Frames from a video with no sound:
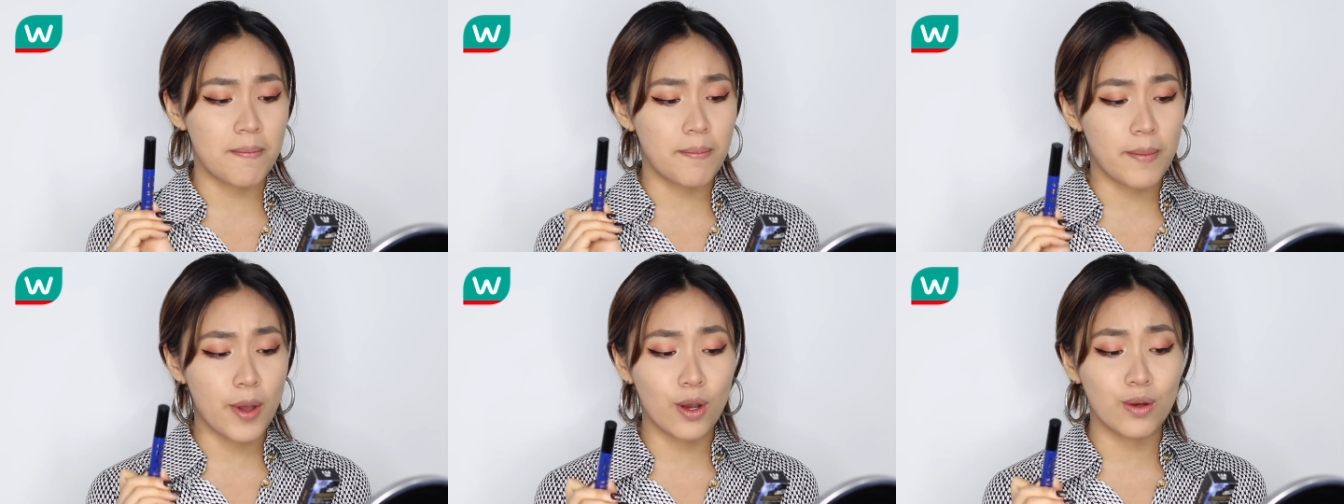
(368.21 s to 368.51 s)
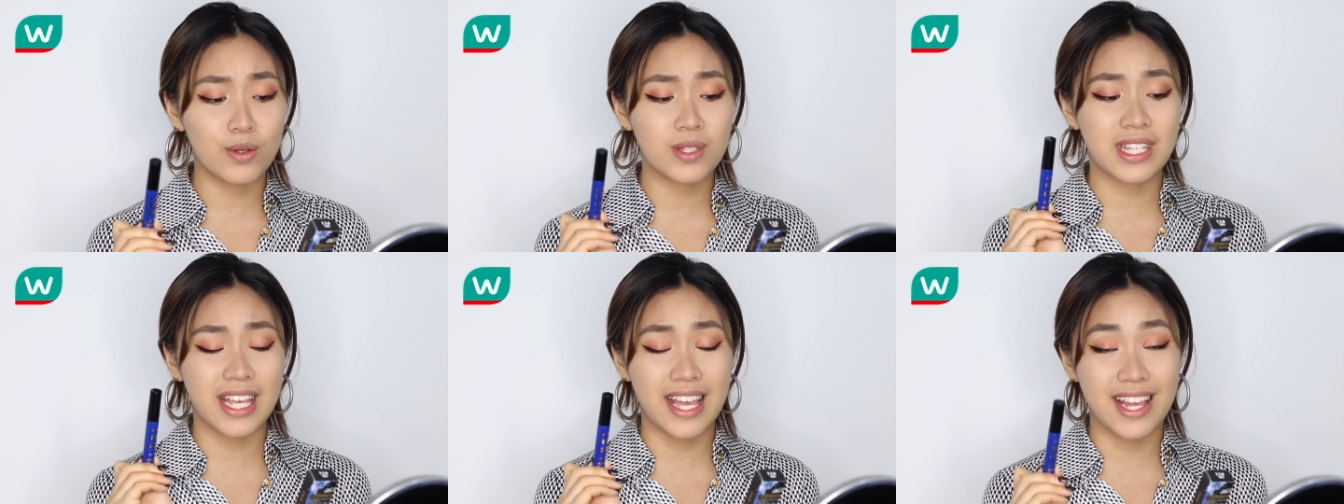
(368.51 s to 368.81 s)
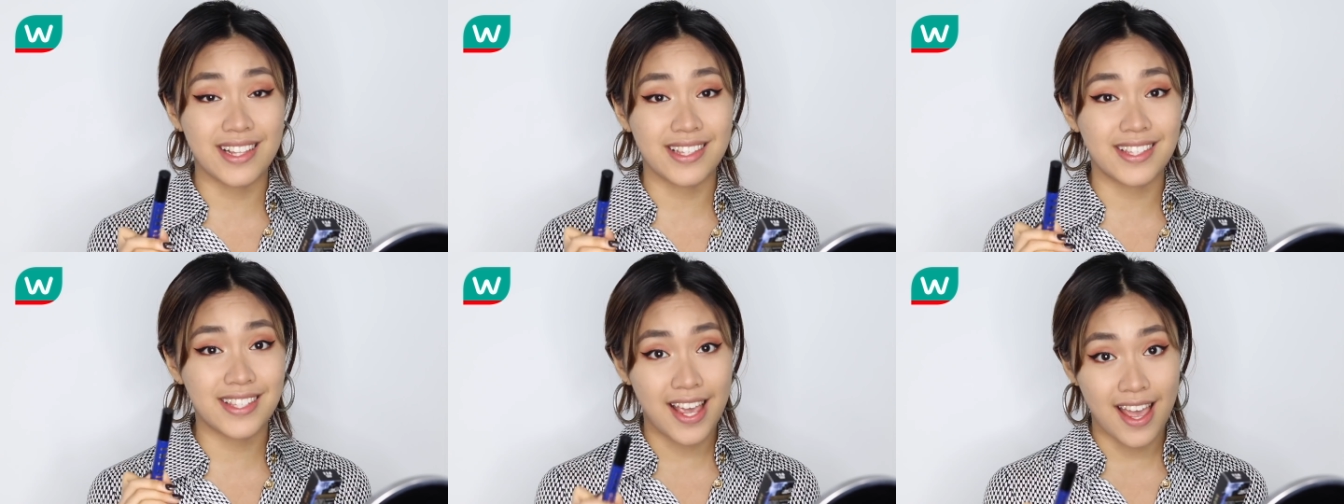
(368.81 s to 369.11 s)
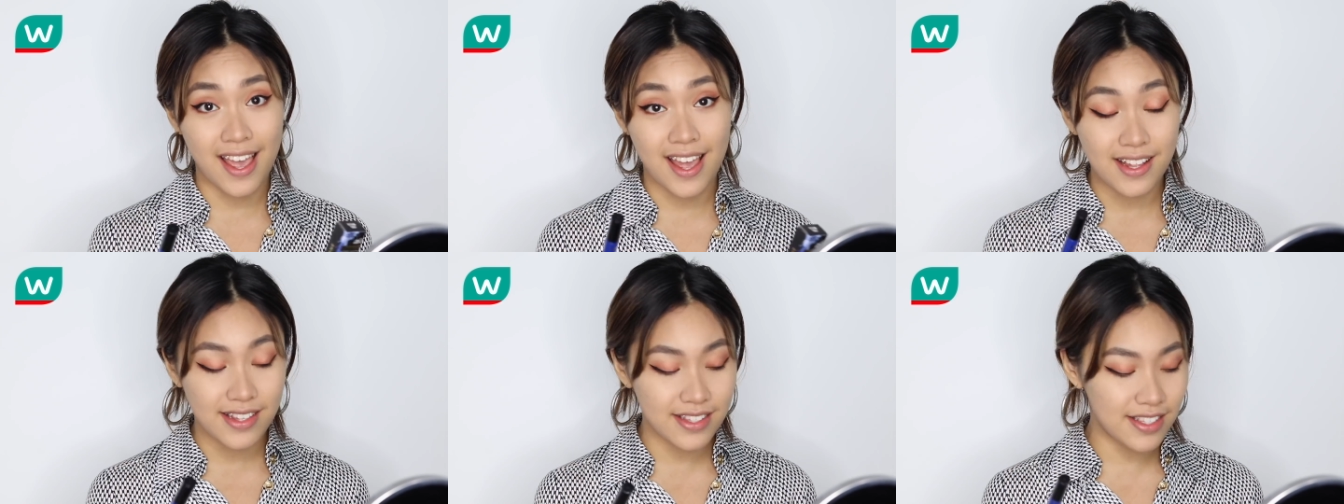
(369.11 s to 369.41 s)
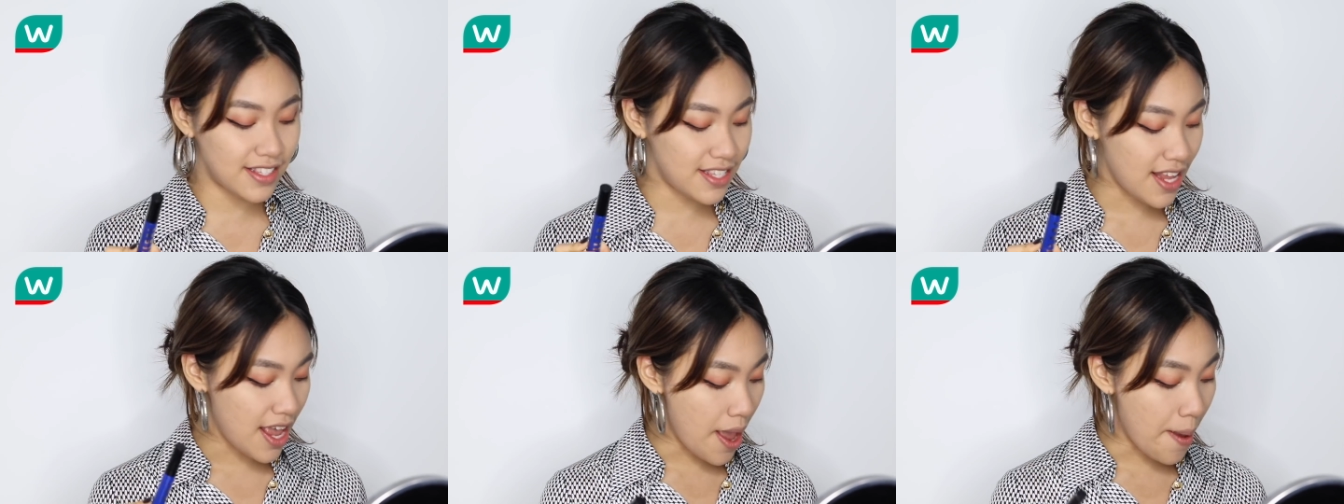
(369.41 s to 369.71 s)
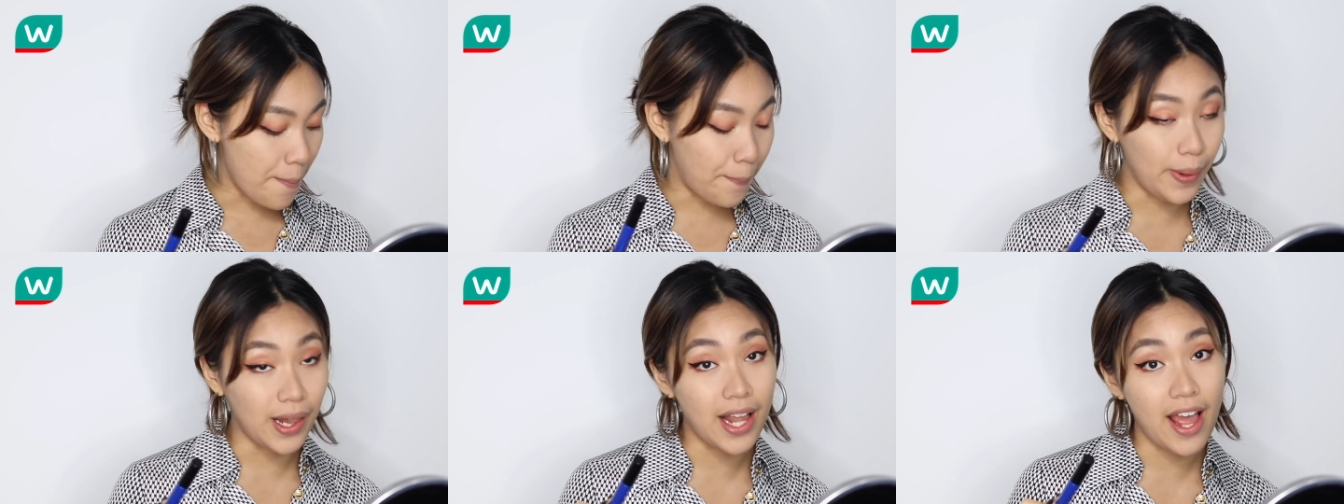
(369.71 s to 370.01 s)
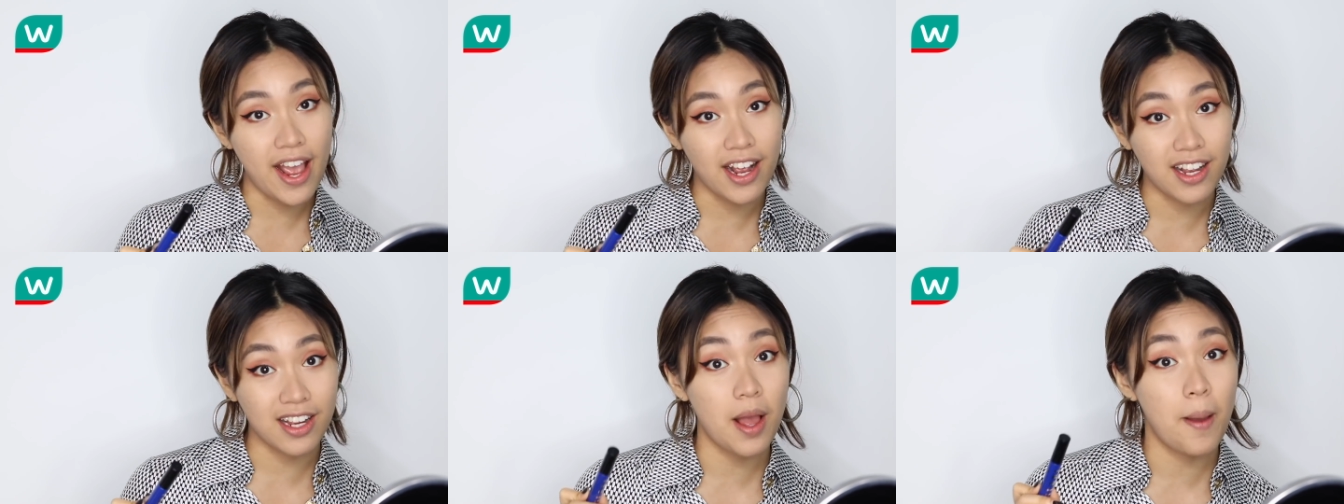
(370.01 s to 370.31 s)
most intense
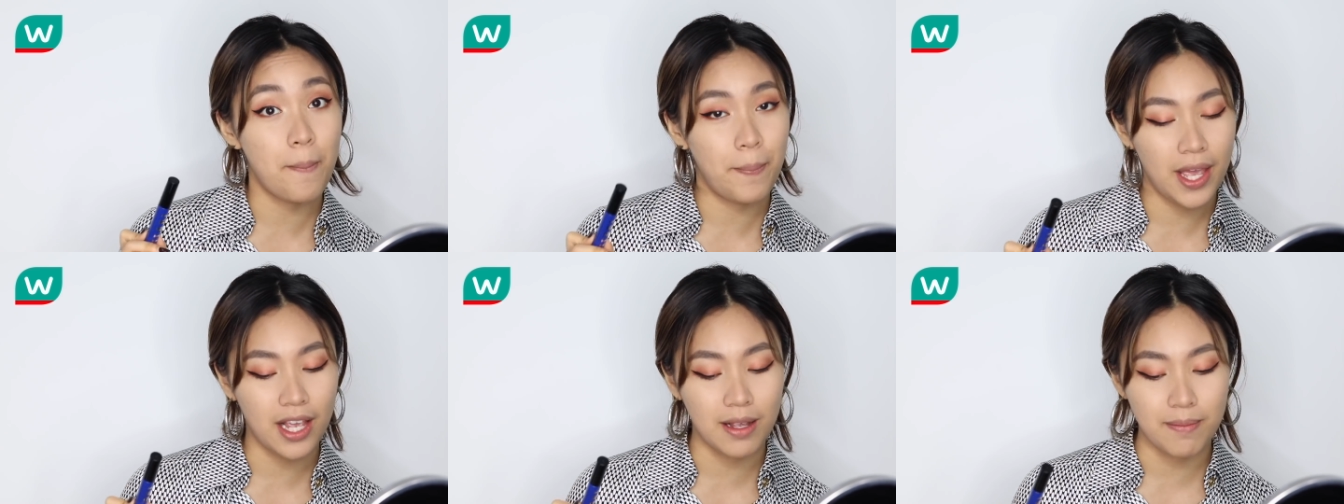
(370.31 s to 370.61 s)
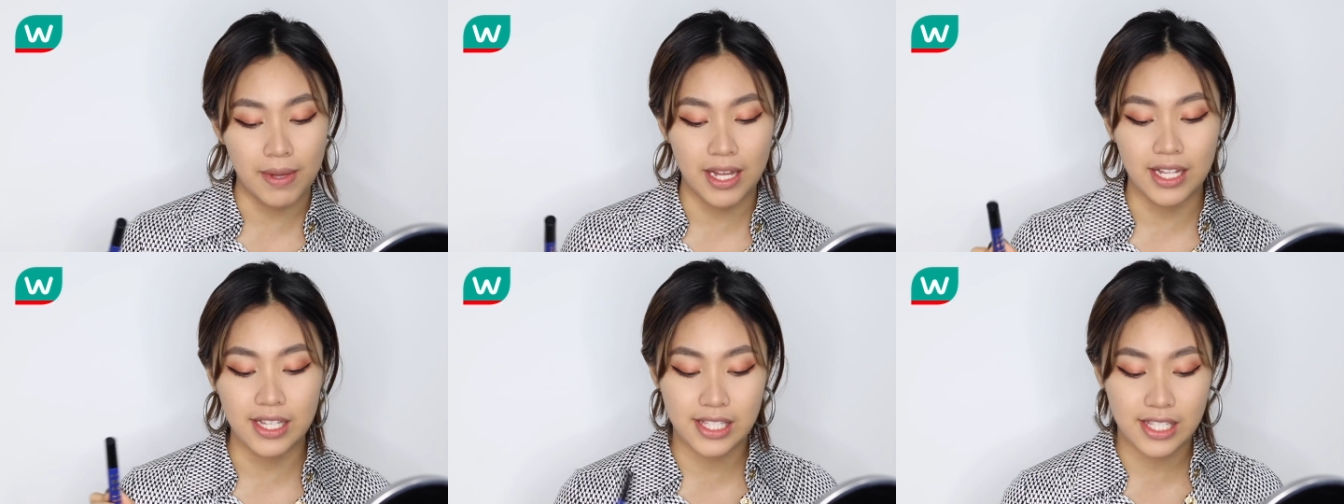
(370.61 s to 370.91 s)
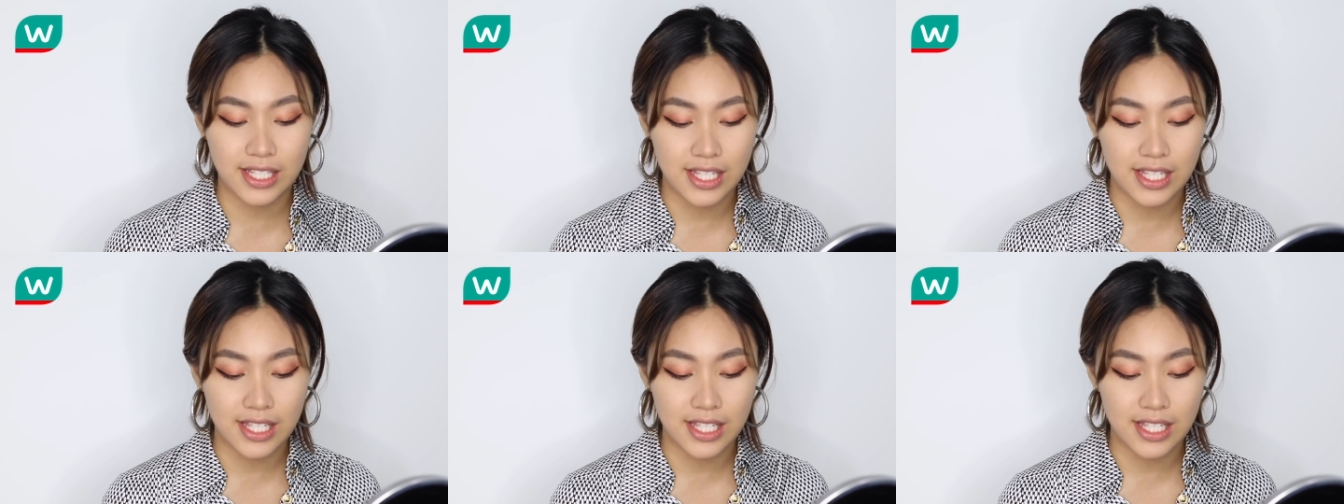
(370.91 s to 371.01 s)
black pigments.